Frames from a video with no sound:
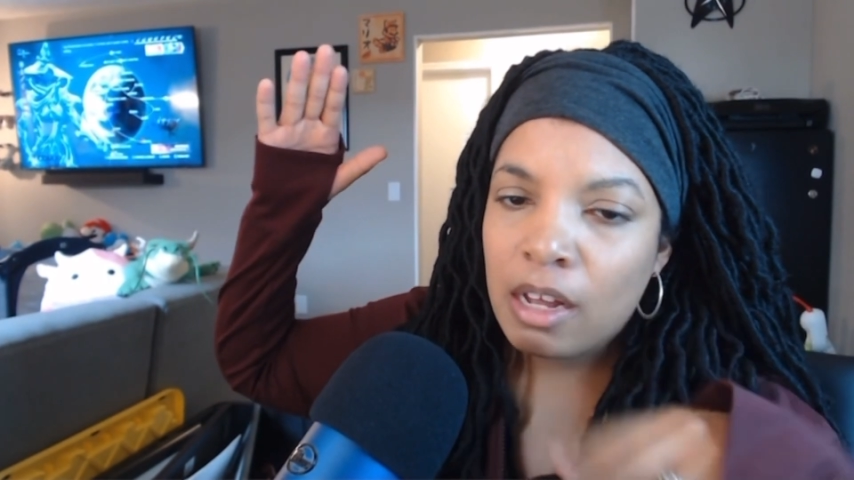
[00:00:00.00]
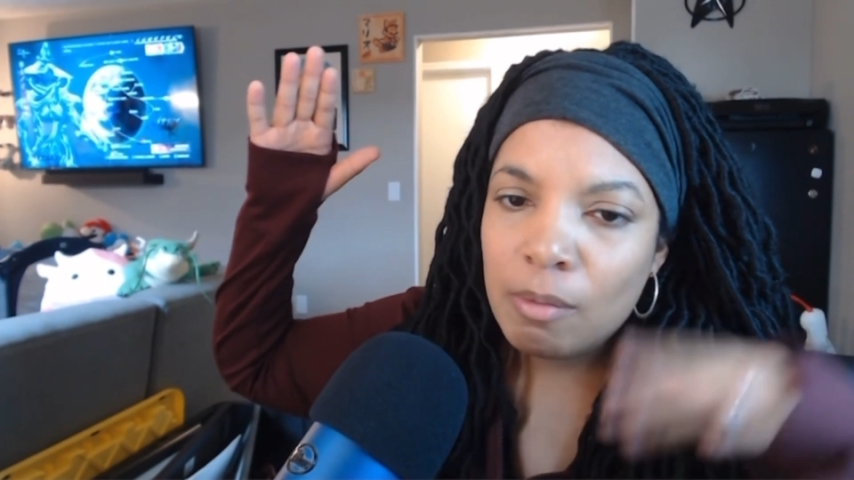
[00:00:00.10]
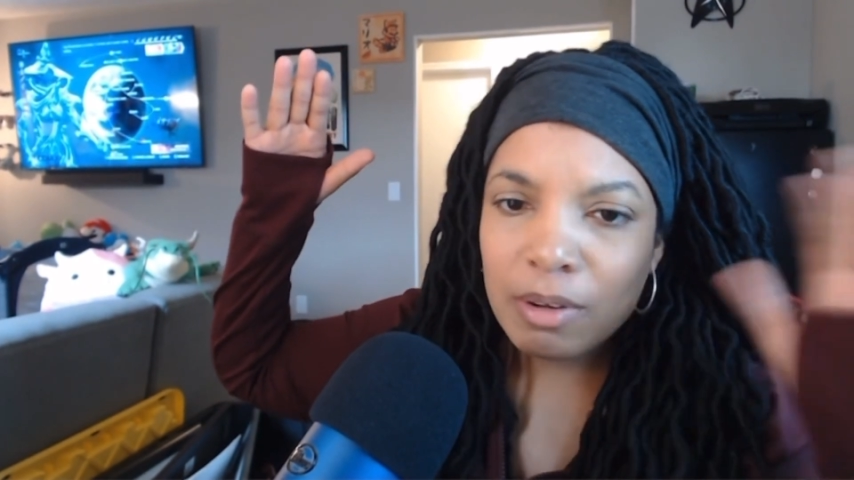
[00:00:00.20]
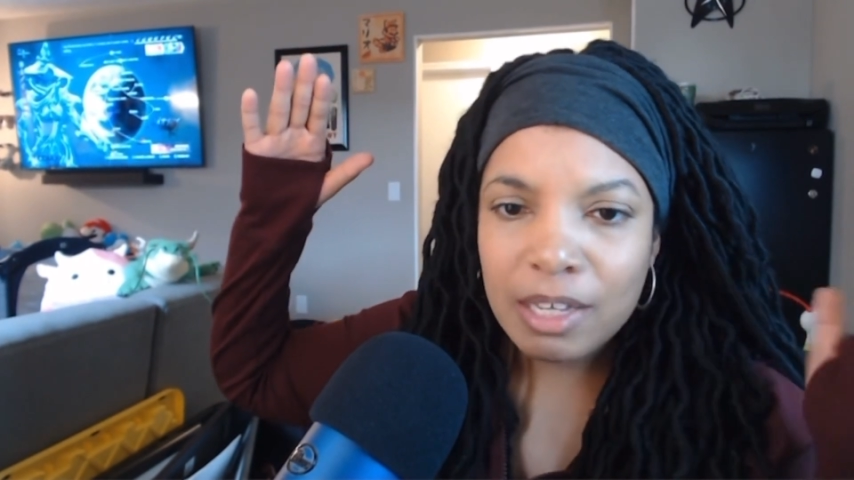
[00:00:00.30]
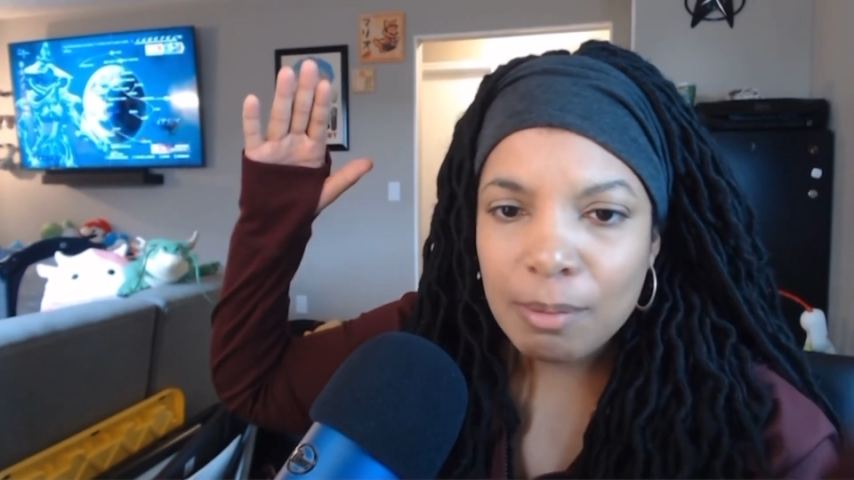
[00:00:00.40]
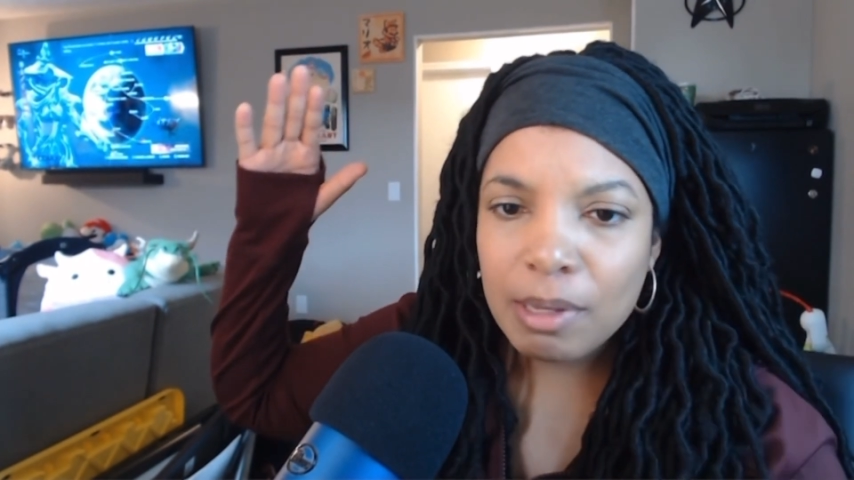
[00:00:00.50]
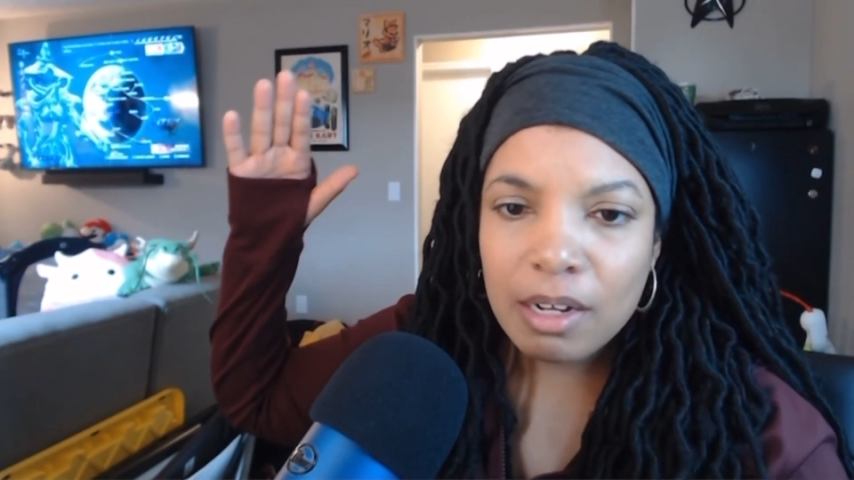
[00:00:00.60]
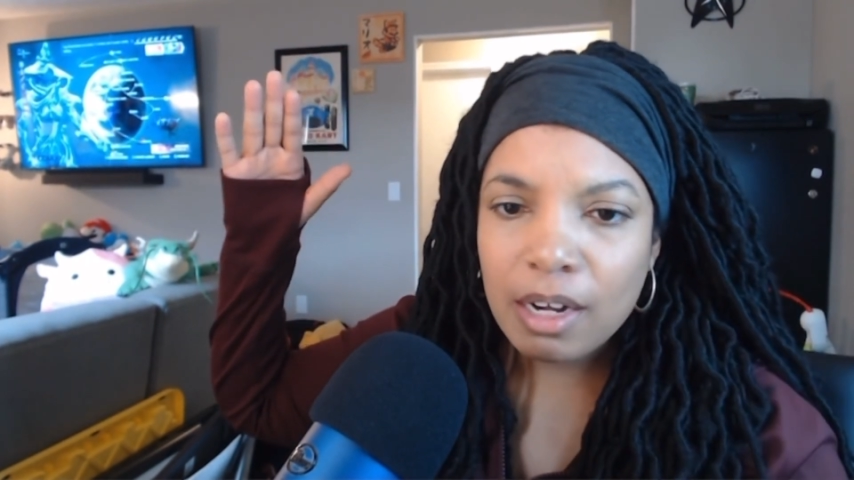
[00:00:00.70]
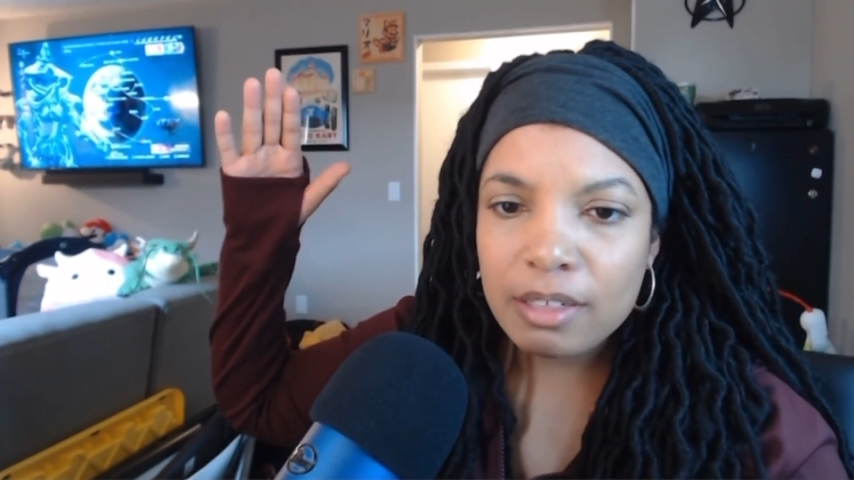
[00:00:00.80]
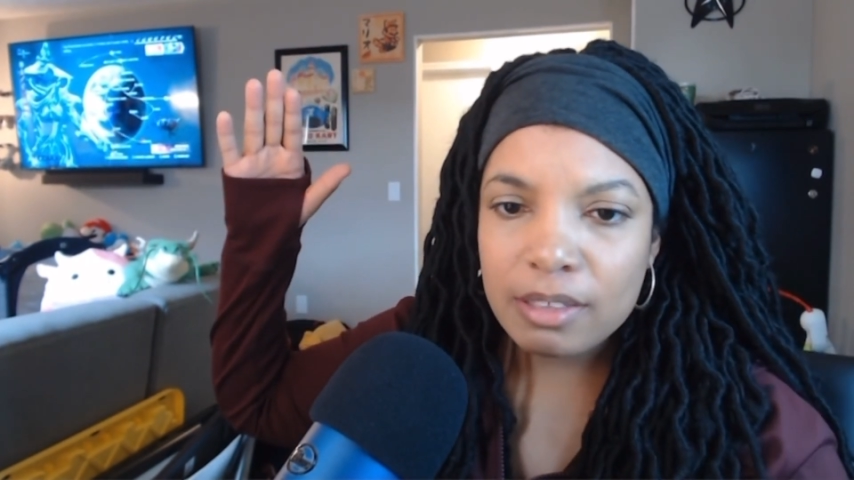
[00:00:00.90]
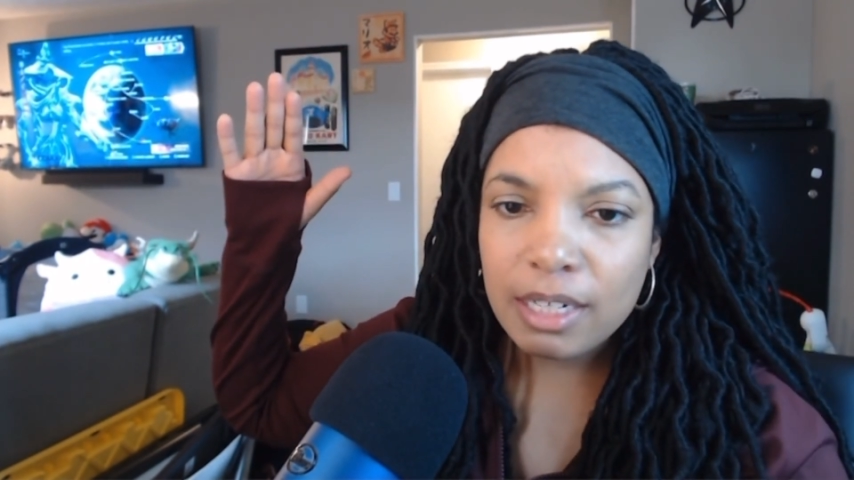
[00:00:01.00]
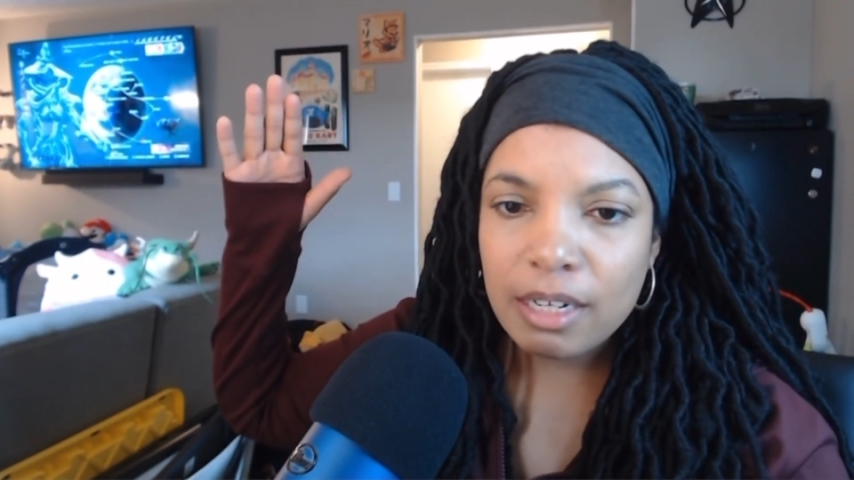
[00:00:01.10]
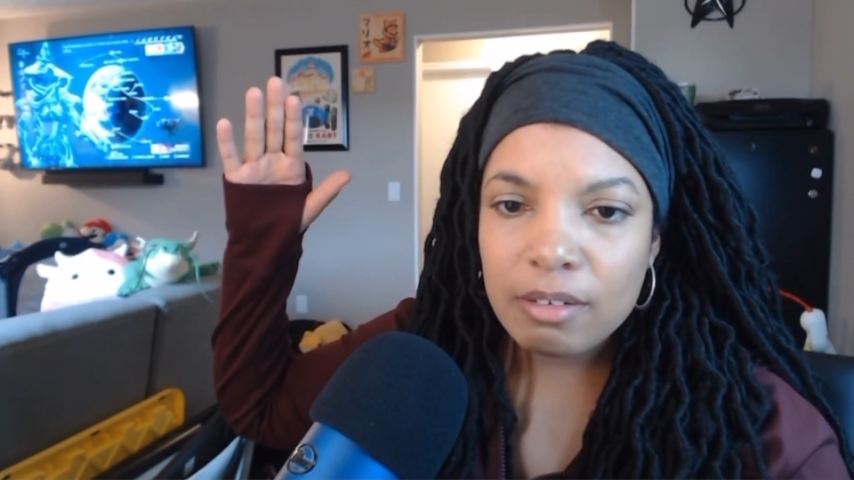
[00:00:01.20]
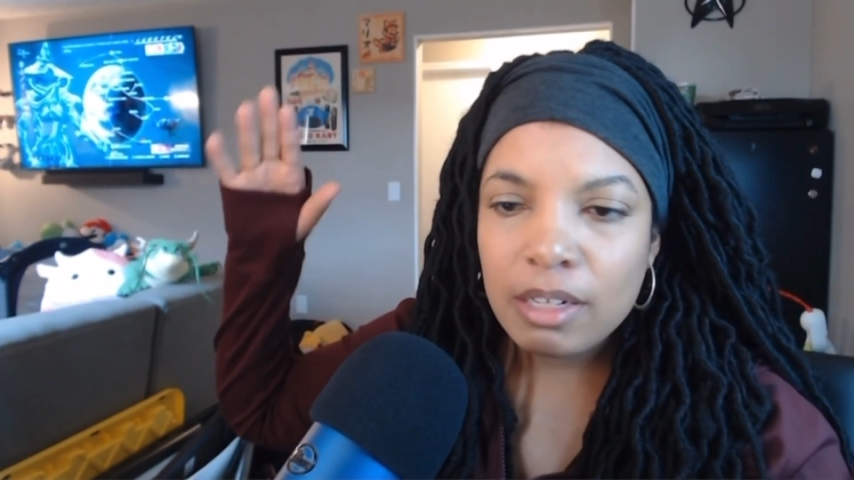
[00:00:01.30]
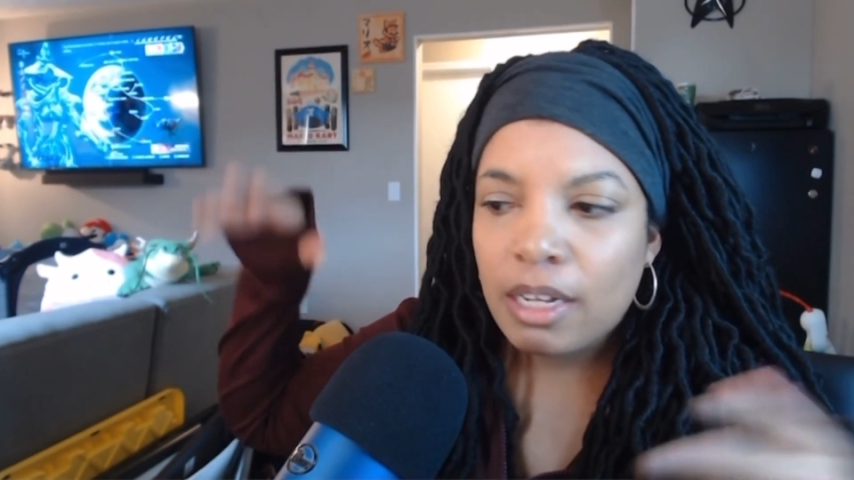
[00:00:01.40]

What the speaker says: while keeping costs down.